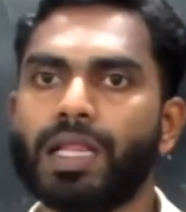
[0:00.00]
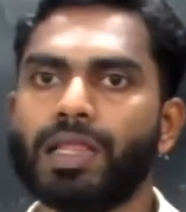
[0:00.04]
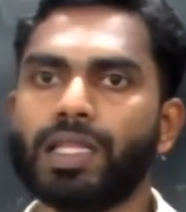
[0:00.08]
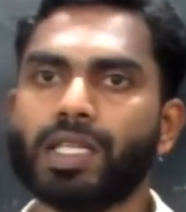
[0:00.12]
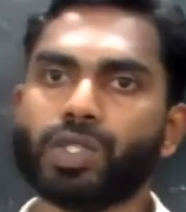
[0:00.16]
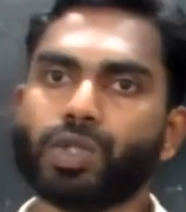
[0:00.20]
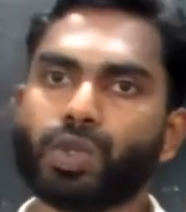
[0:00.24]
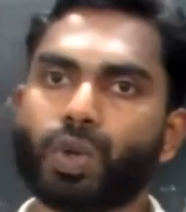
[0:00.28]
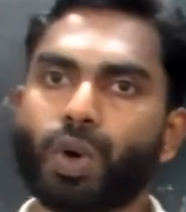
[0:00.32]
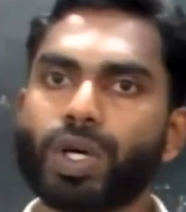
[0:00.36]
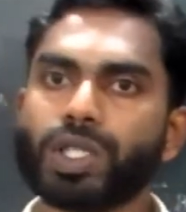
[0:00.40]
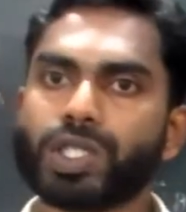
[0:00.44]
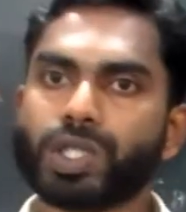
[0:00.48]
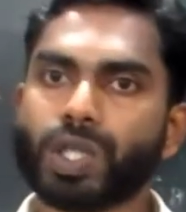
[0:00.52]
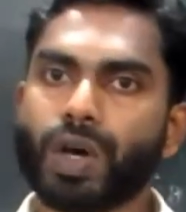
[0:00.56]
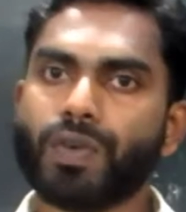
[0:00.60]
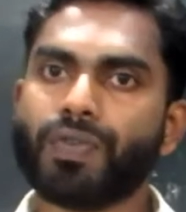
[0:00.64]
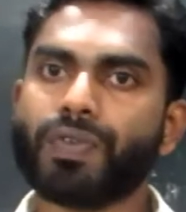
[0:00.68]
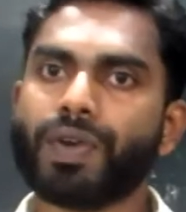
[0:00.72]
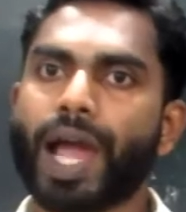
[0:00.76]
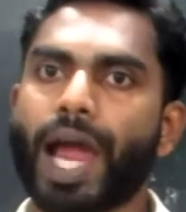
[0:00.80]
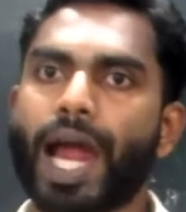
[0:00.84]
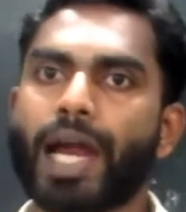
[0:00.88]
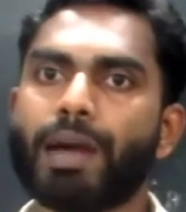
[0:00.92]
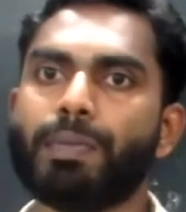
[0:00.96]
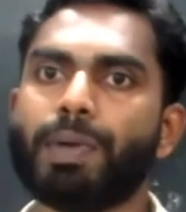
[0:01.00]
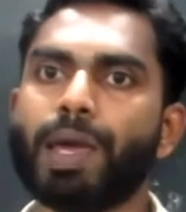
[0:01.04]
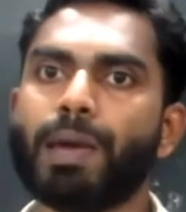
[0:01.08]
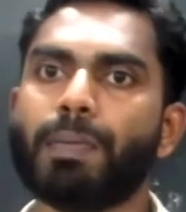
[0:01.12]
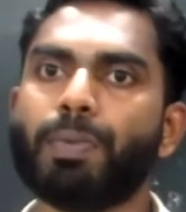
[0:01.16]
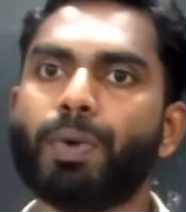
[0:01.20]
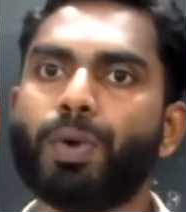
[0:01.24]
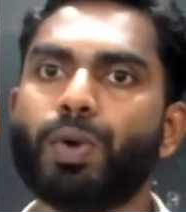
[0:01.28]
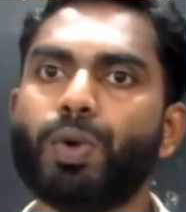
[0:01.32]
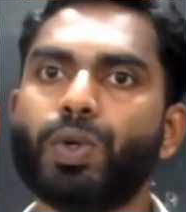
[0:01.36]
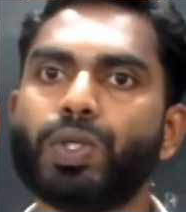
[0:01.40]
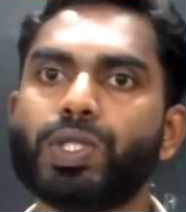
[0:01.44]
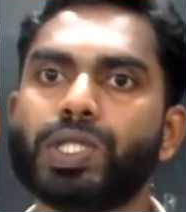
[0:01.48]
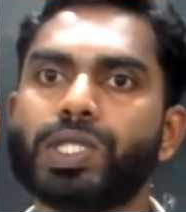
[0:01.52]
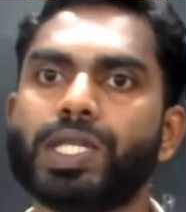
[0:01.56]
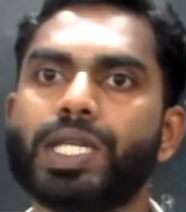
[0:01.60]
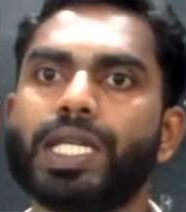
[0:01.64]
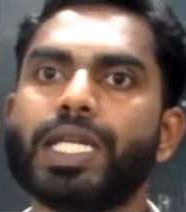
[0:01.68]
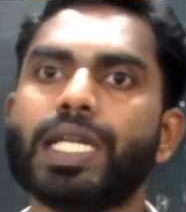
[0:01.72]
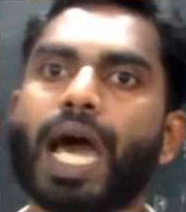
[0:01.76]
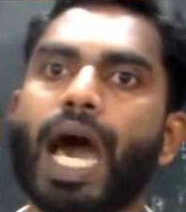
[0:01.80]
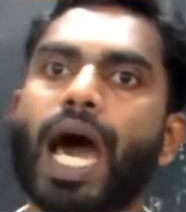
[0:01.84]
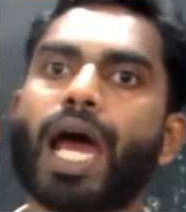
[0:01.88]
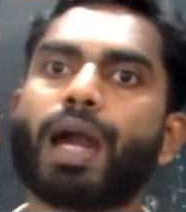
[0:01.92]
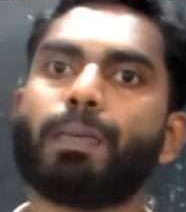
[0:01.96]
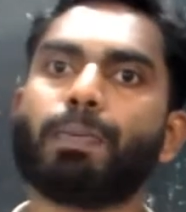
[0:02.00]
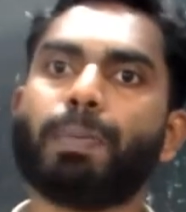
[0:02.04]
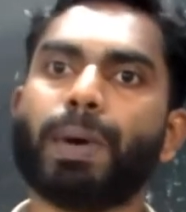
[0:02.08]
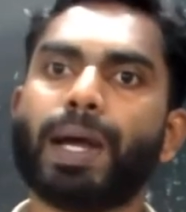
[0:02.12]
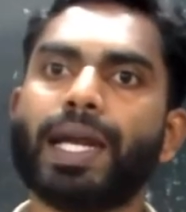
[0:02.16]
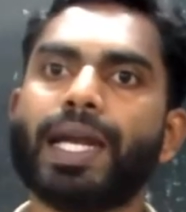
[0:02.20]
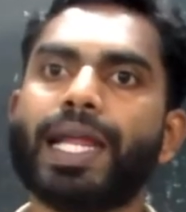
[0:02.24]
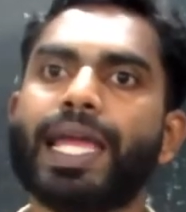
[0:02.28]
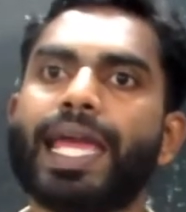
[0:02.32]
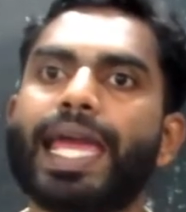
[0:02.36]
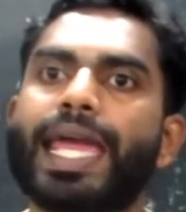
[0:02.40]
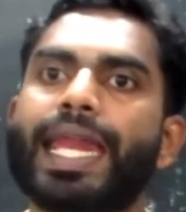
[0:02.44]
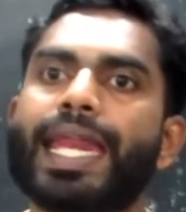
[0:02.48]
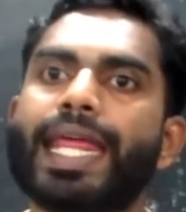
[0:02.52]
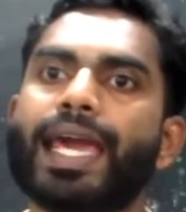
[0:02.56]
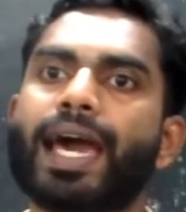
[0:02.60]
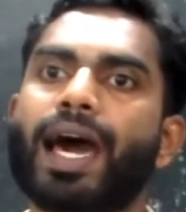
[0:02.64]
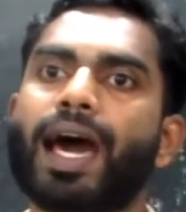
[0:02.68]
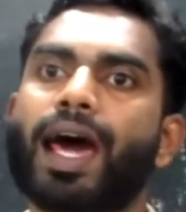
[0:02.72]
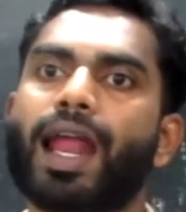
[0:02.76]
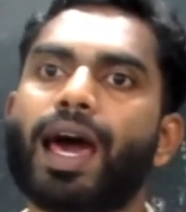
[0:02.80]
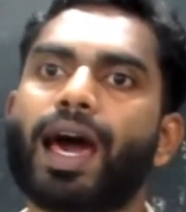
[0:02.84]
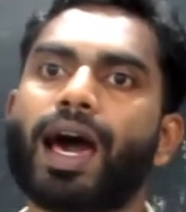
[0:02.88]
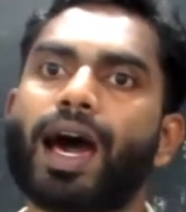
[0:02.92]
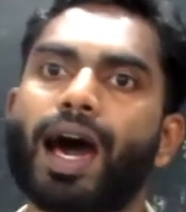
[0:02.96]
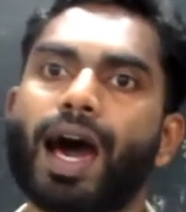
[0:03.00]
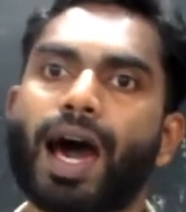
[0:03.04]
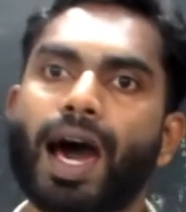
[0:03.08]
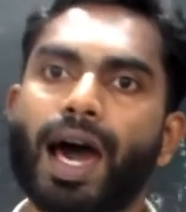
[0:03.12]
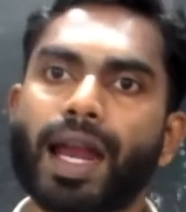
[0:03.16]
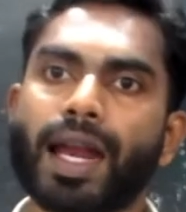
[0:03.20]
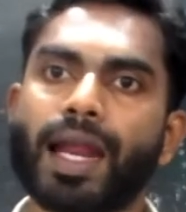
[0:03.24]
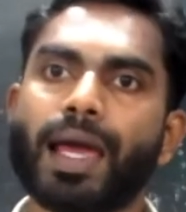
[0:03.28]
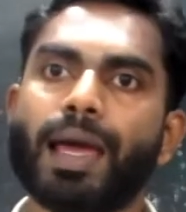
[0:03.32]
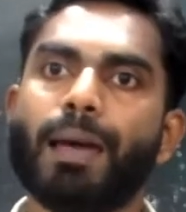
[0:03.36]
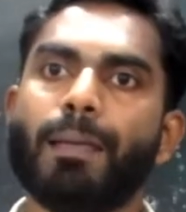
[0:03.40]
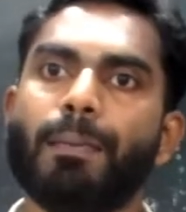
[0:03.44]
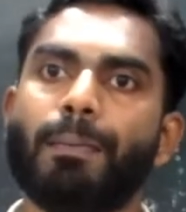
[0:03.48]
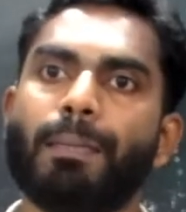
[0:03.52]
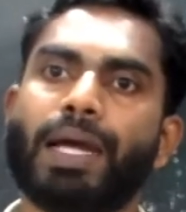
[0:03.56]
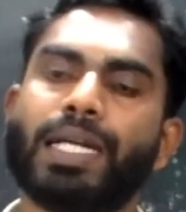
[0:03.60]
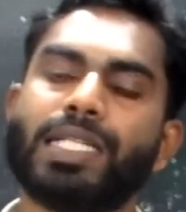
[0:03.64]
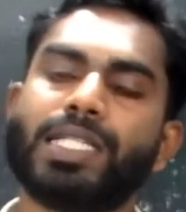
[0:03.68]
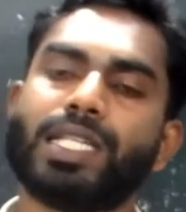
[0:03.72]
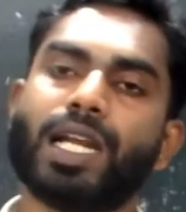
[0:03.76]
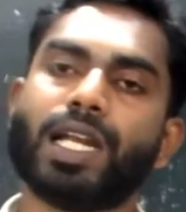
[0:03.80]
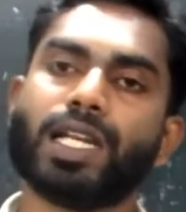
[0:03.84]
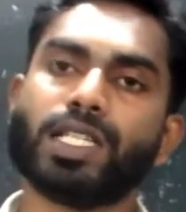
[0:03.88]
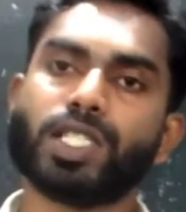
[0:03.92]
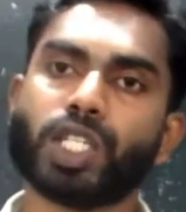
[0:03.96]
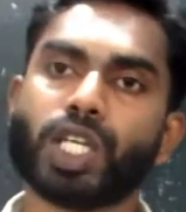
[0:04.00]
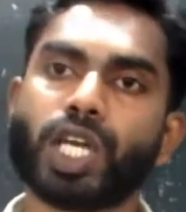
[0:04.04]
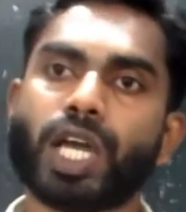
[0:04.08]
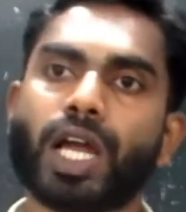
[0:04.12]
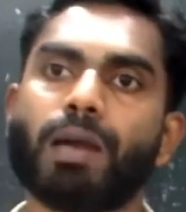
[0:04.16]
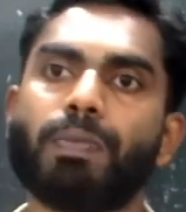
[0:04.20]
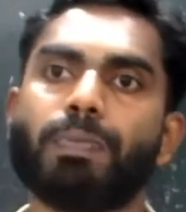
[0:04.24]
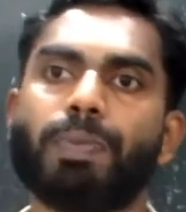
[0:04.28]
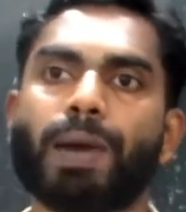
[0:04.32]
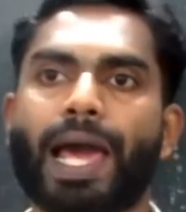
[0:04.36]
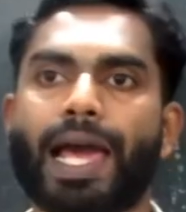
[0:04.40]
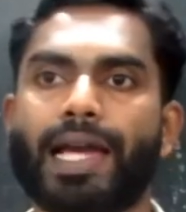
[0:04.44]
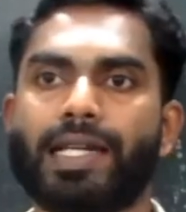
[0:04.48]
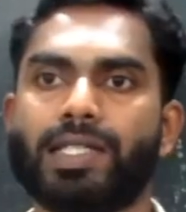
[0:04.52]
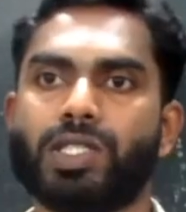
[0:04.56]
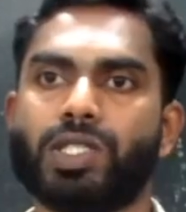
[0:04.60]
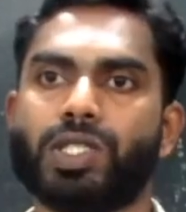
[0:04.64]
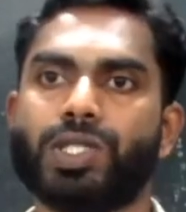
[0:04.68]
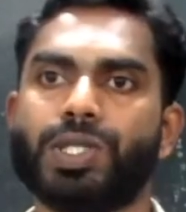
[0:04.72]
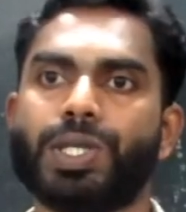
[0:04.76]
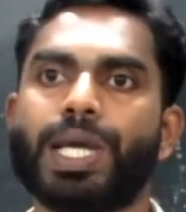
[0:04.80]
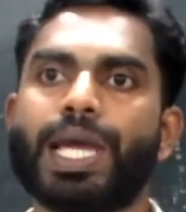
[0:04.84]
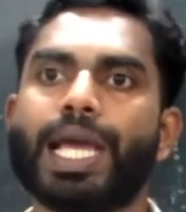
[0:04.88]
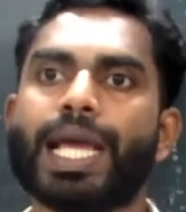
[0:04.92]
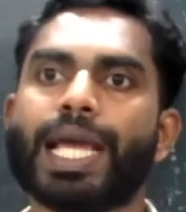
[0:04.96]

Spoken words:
The source of cadmium pollution in urban area are metallurgical plant,